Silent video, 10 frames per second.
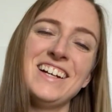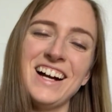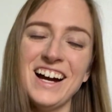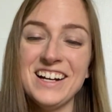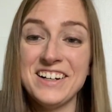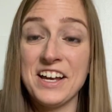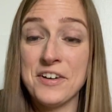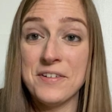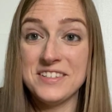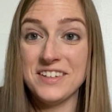I don't
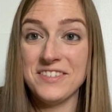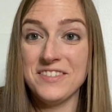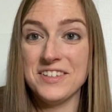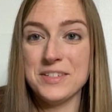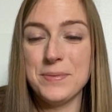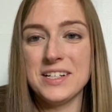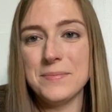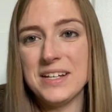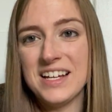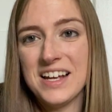know, definitely feels big to
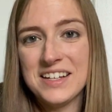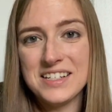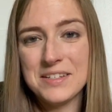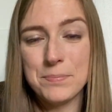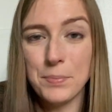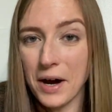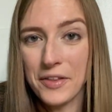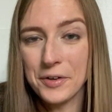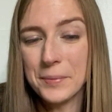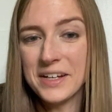me. It doesn't
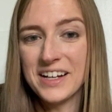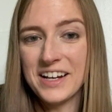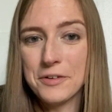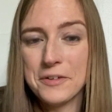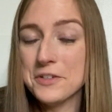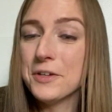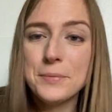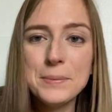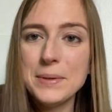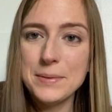bother me. I know there's only
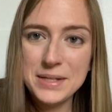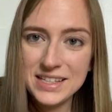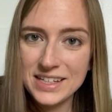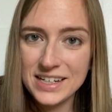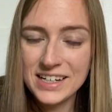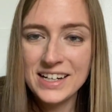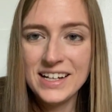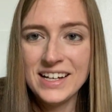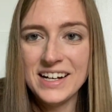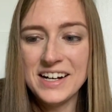one baby in there.
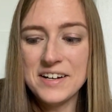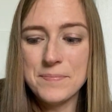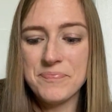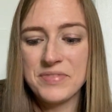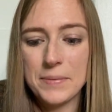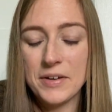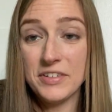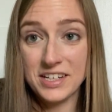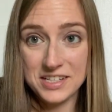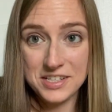I'm not
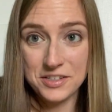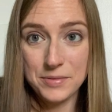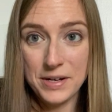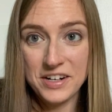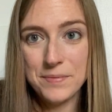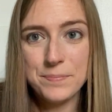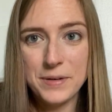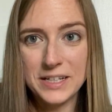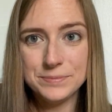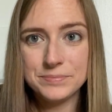really concerned about it,
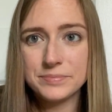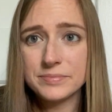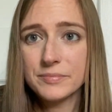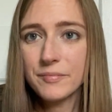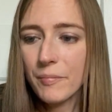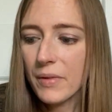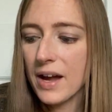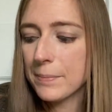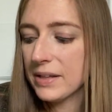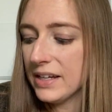but
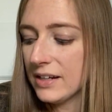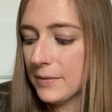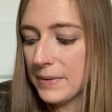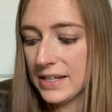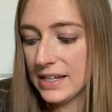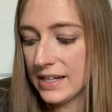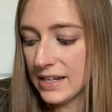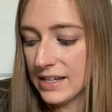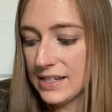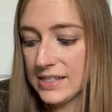I plan on
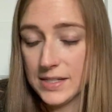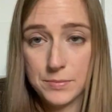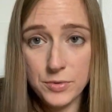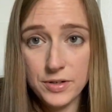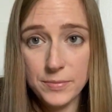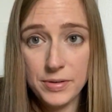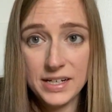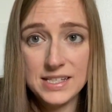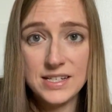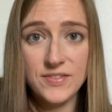making some more
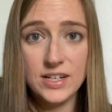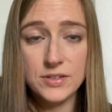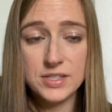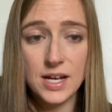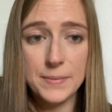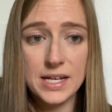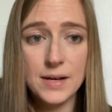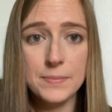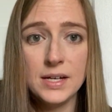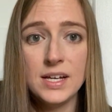pregnancy videos coming
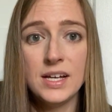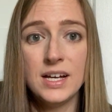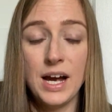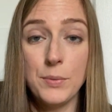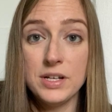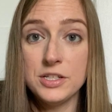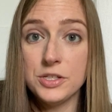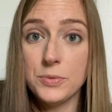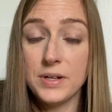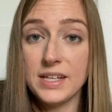up. I want to
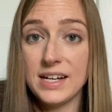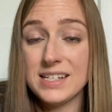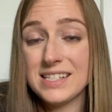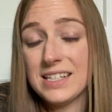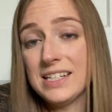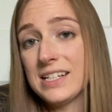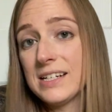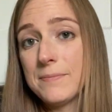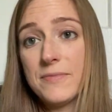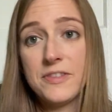do one that is
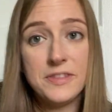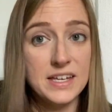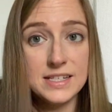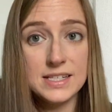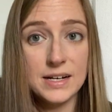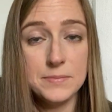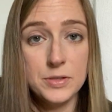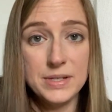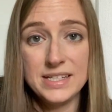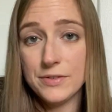like things that I'm
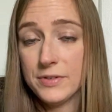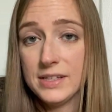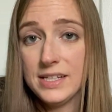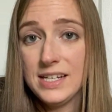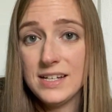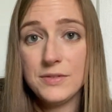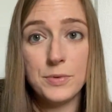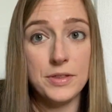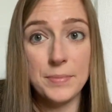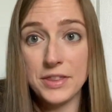doing differently
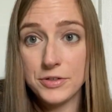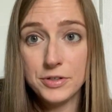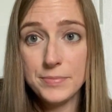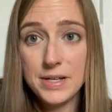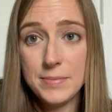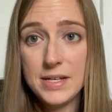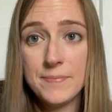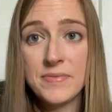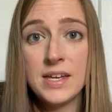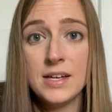with my third
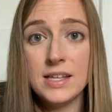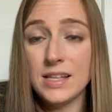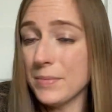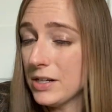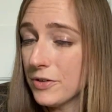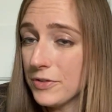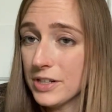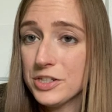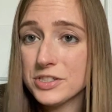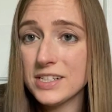baby. Let me know if you're
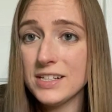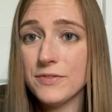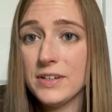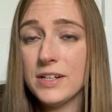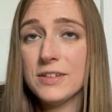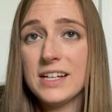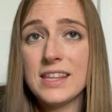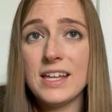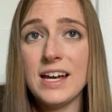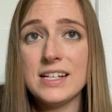interested in a video
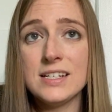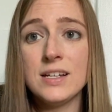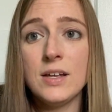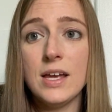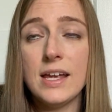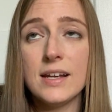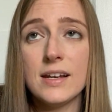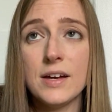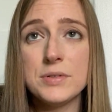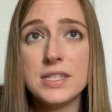like that. And
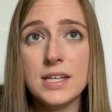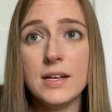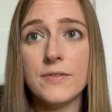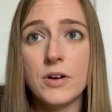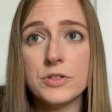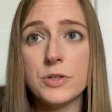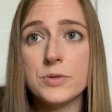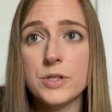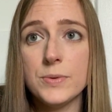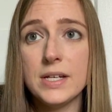I was thinking of also
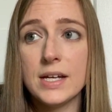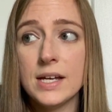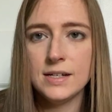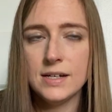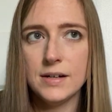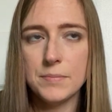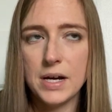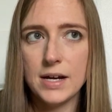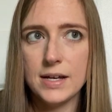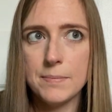doing
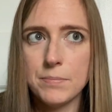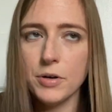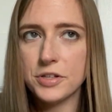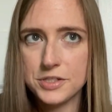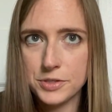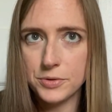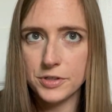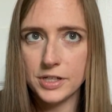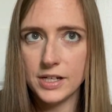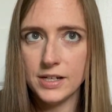my birth
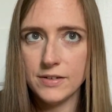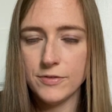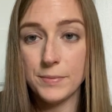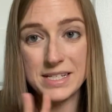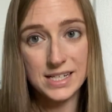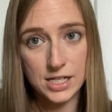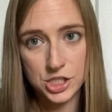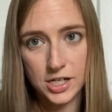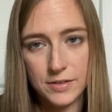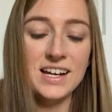story for my second
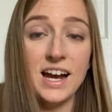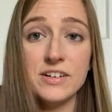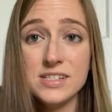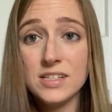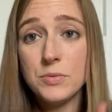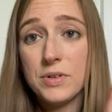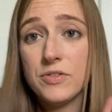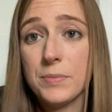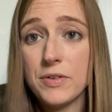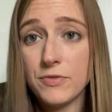child. I already did the one
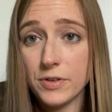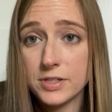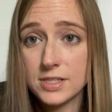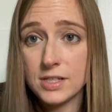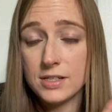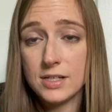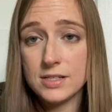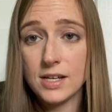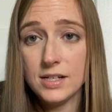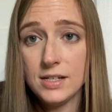for my first
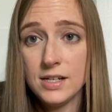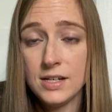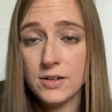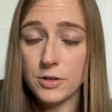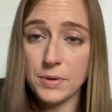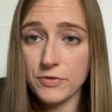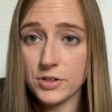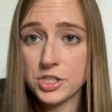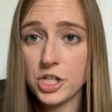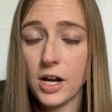son, or my
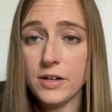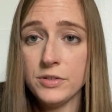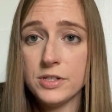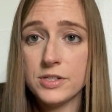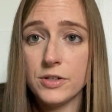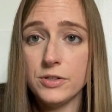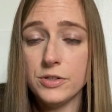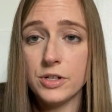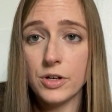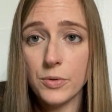first child, so
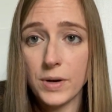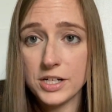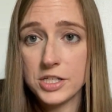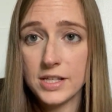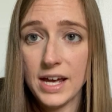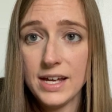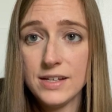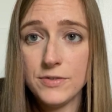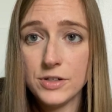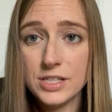you can go watch that
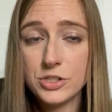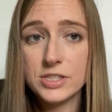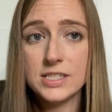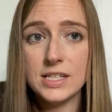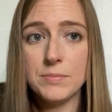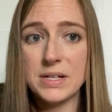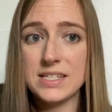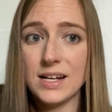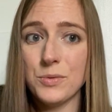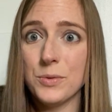if you're interested. My
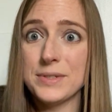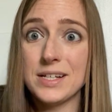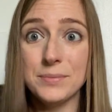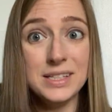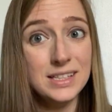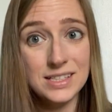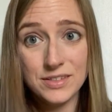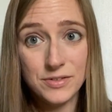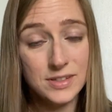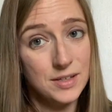second one was completely
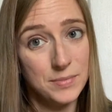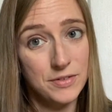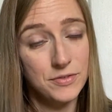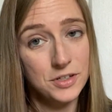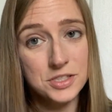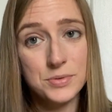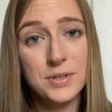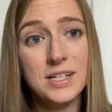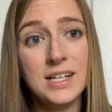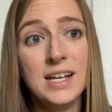different than my first
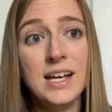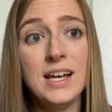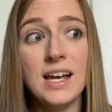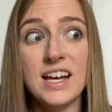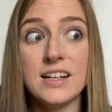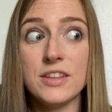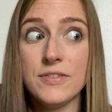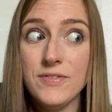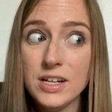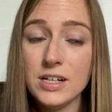one, and I
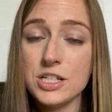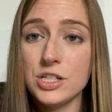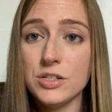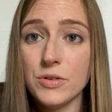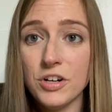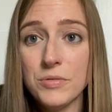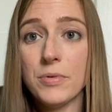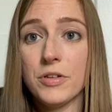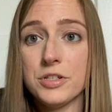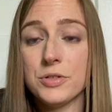figured I should do her
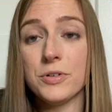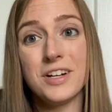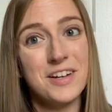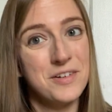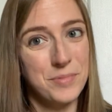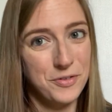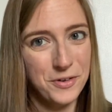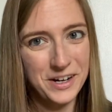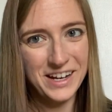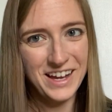birth story
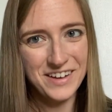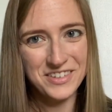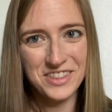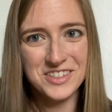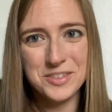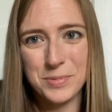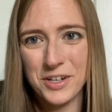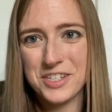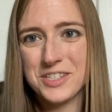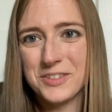before I have a third
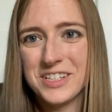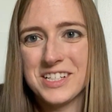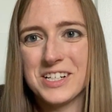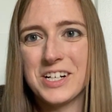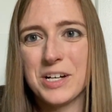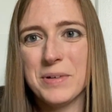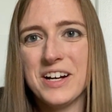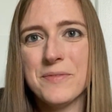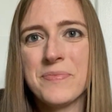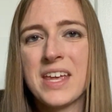birth story to talk
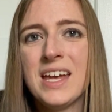about.